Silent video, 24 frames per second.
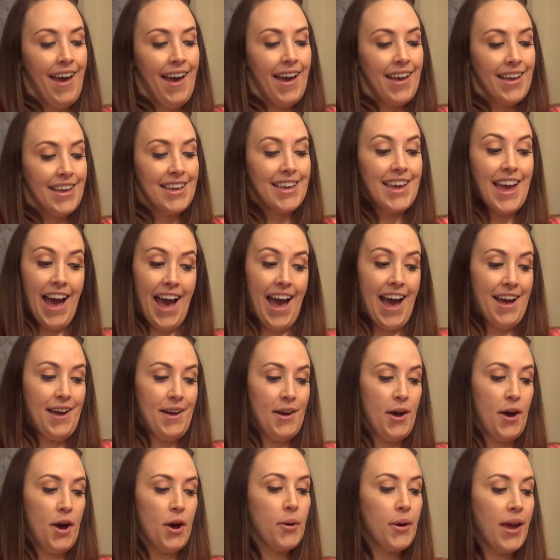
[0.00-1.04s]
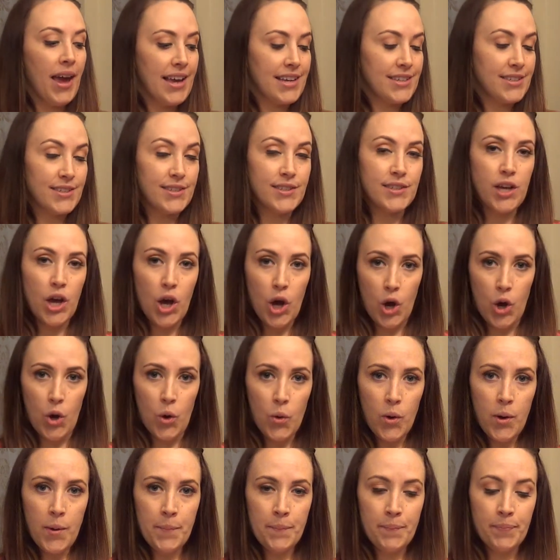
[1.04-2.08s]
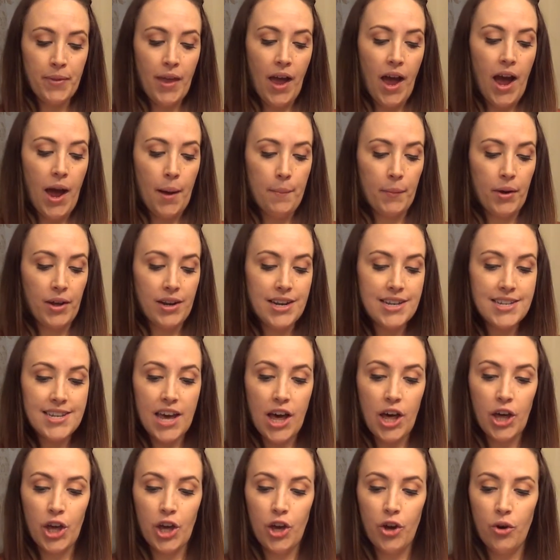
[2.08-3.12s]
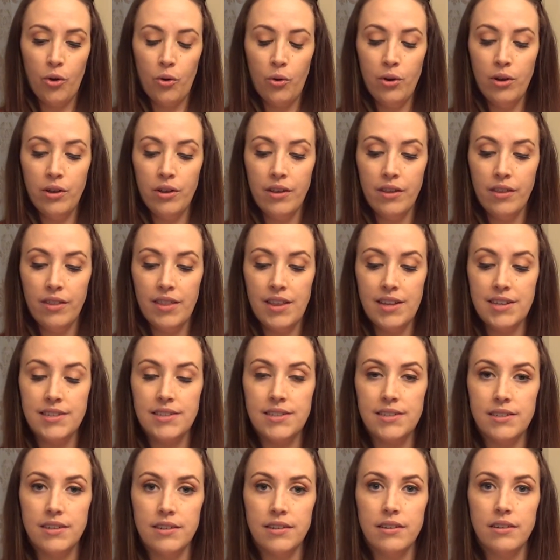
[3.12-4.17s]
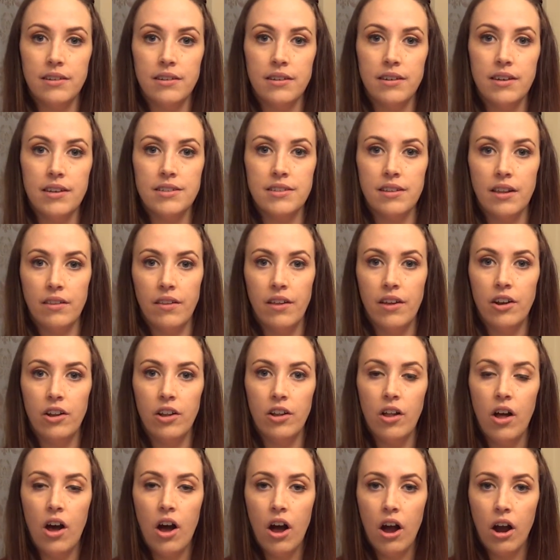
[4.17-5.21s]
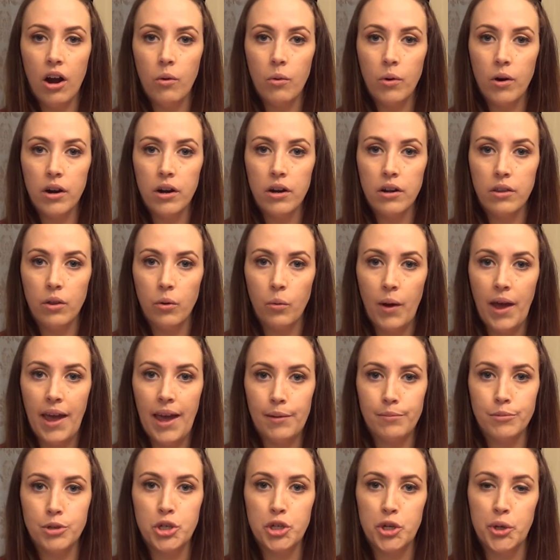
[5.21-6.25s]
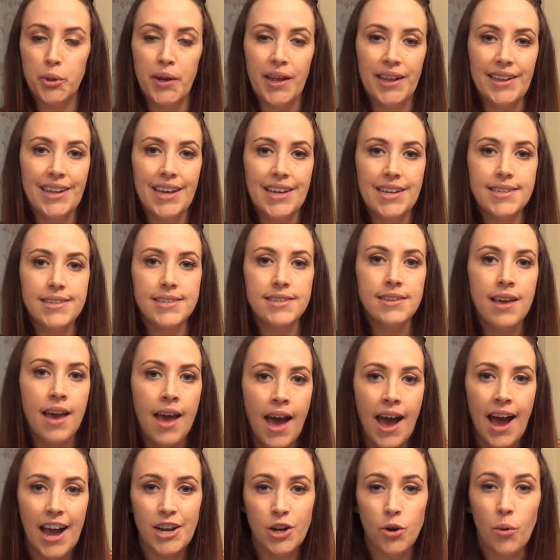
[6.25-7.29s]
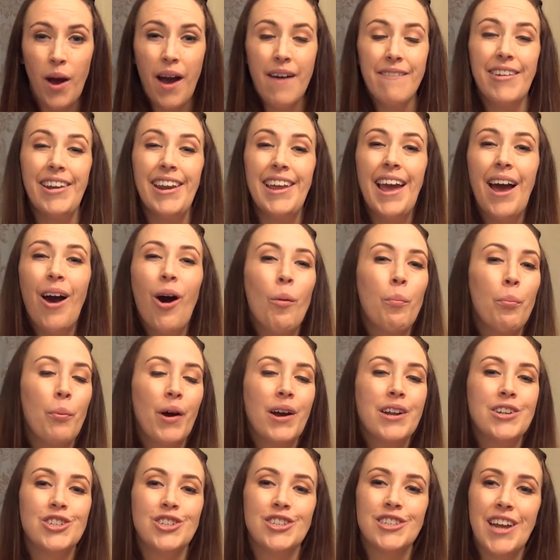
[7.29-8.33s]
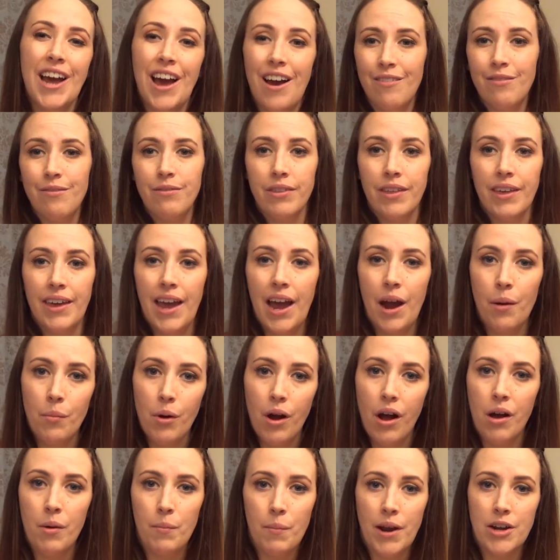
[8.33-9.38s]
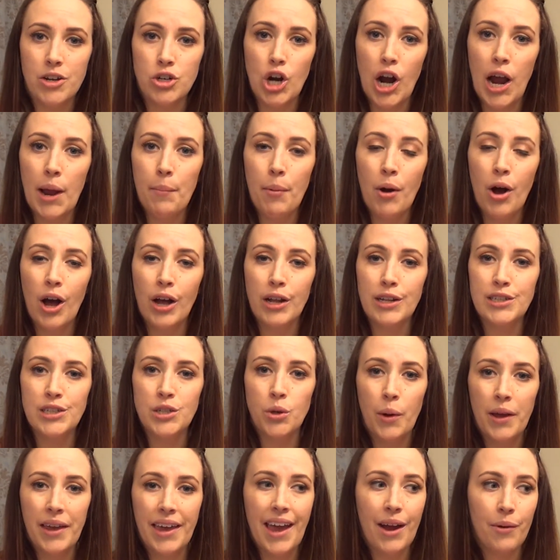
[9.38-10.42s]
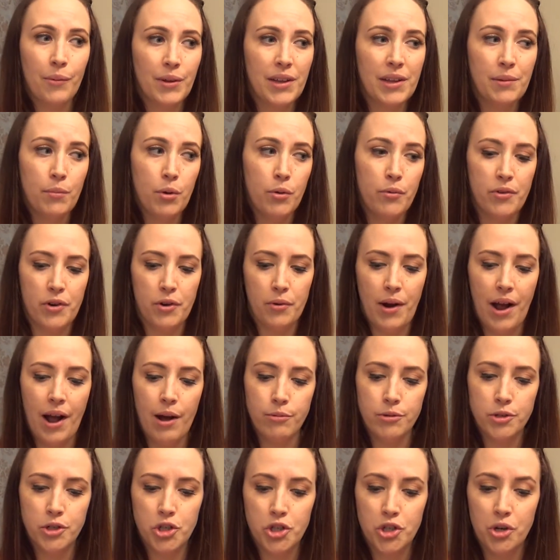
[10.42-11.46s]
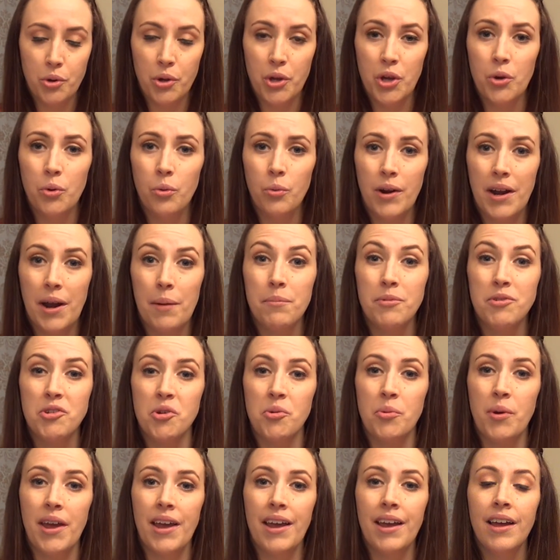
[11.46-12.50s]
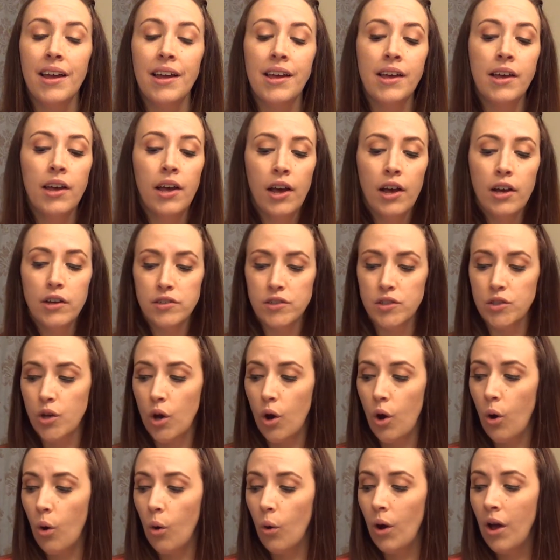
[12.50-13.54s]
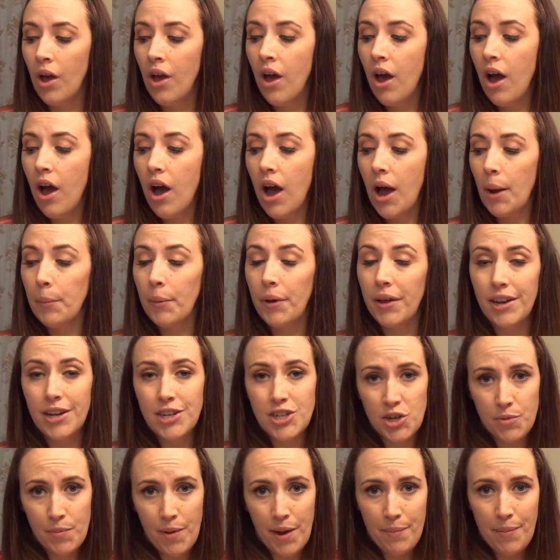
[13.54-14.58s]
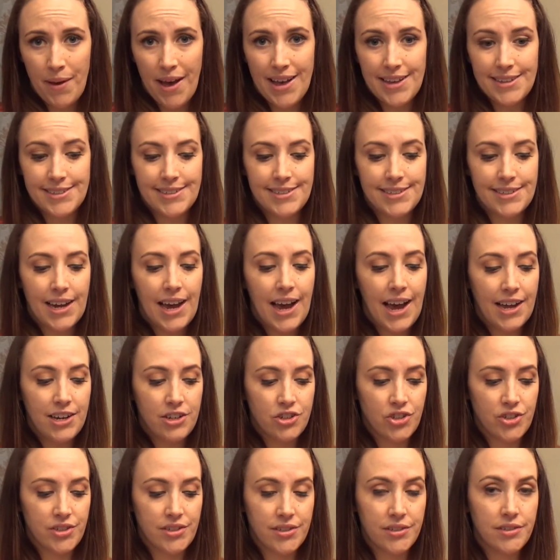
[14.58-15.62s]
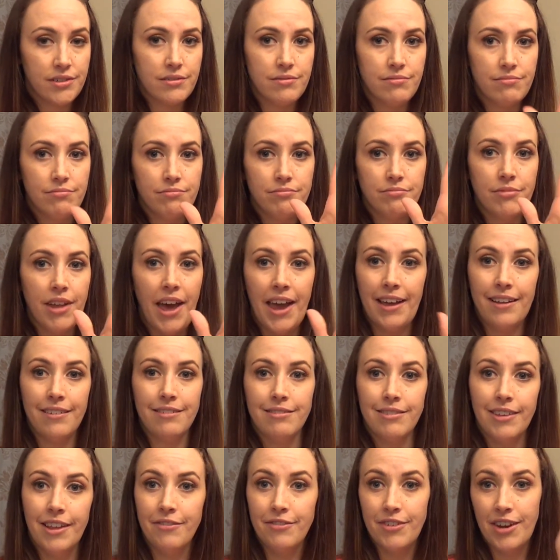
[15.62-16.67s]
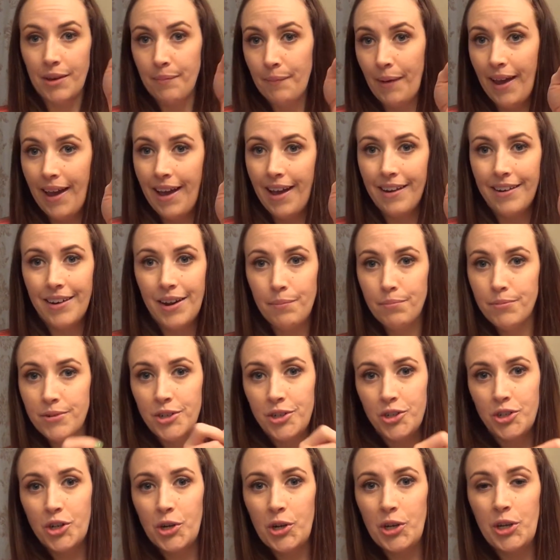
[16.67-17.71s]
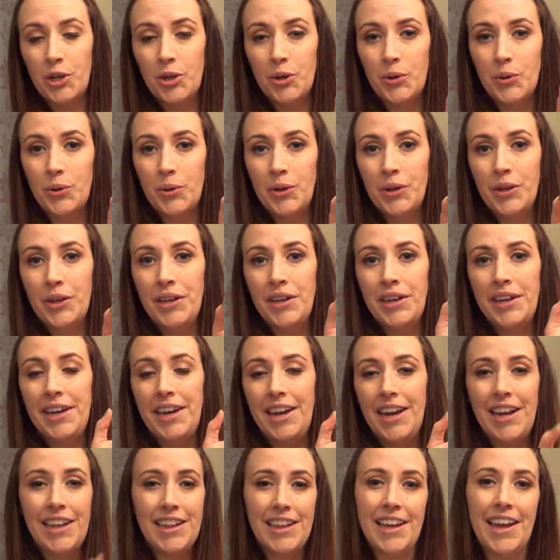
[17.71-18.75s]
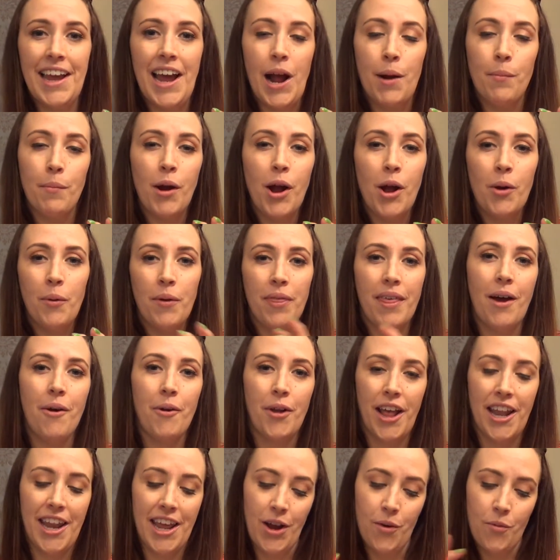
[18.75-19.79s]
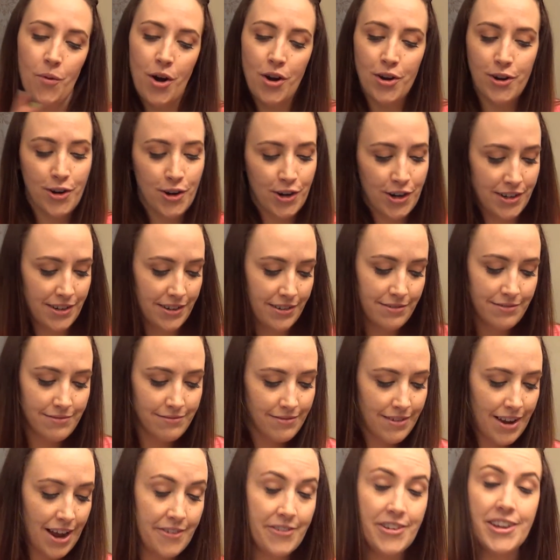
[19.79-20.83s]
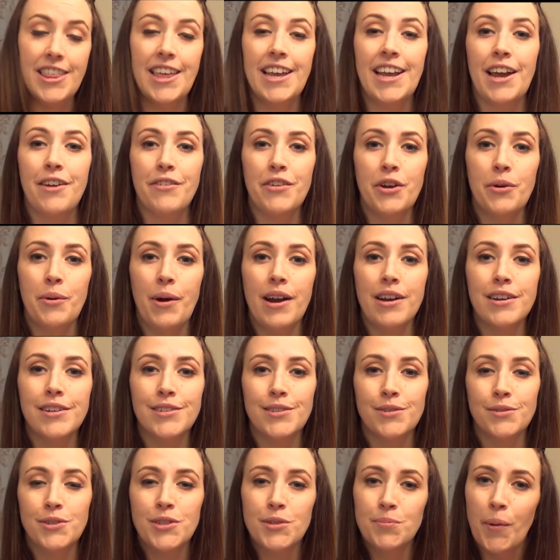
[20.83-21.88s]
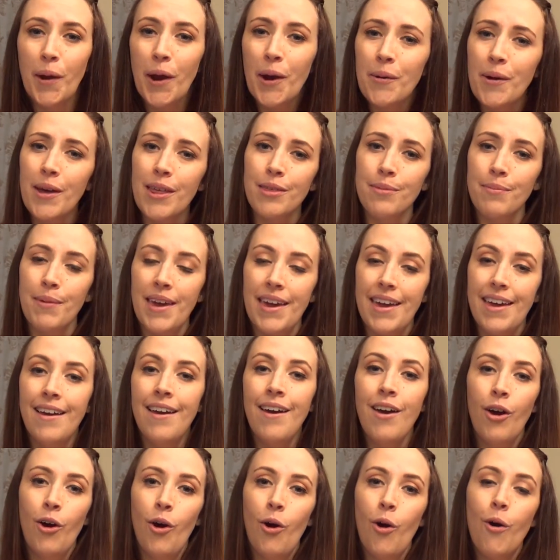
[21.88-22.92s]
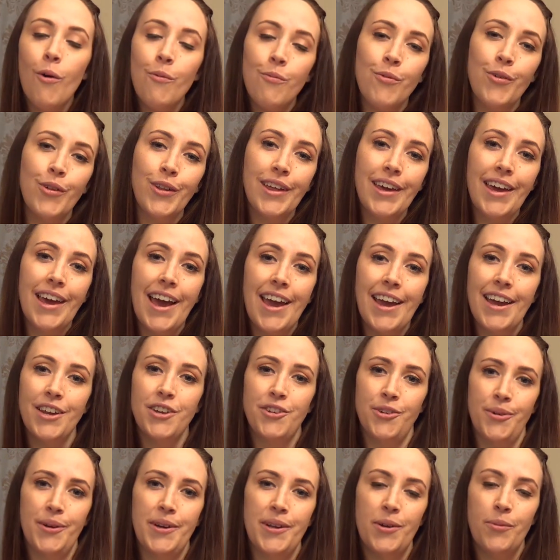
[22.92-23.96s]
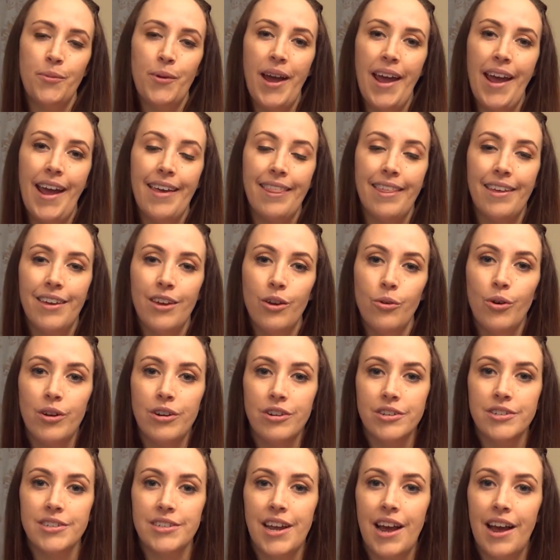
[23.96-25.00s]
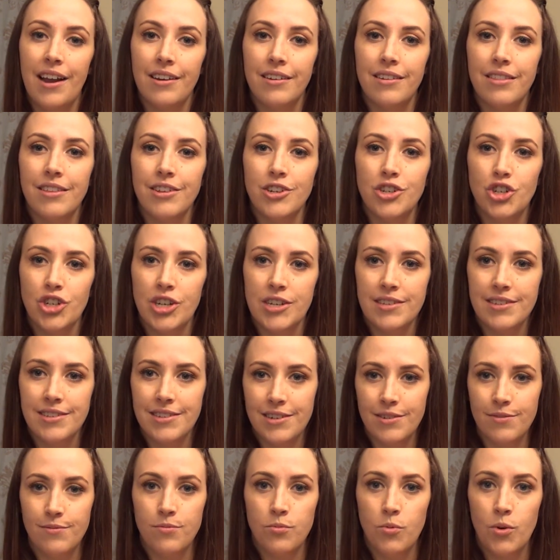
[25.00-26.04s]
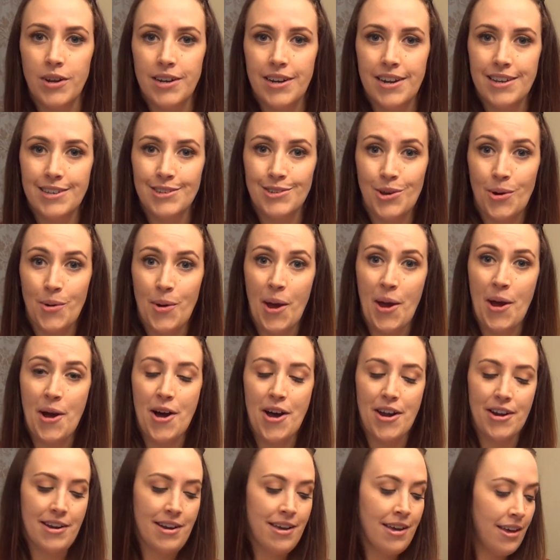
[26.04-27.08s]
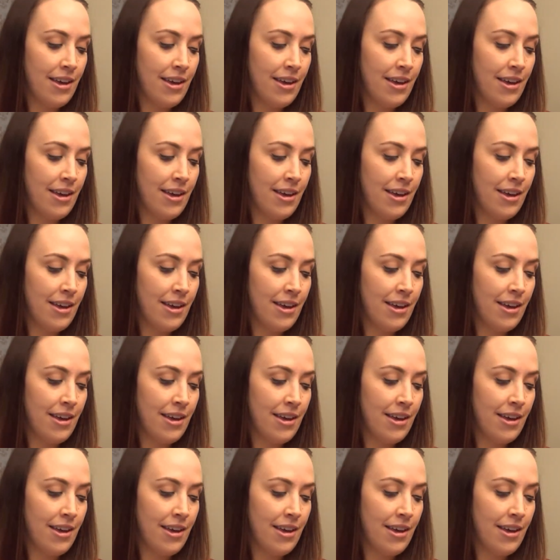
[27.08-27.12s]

Yeah, okay, so I'm gonna tell you this is a little awkward the way I'm shooting this. I don't have any help, I just have the camera on my tripod, so I can't really move it around to show you what I'm doing. So I'm gonna do my best at just like lifting my hand up to show you in the camera without getting water and everything everywhere, so just bear with me. Hopefully I can do it in a way that you understand the gist of what is going on.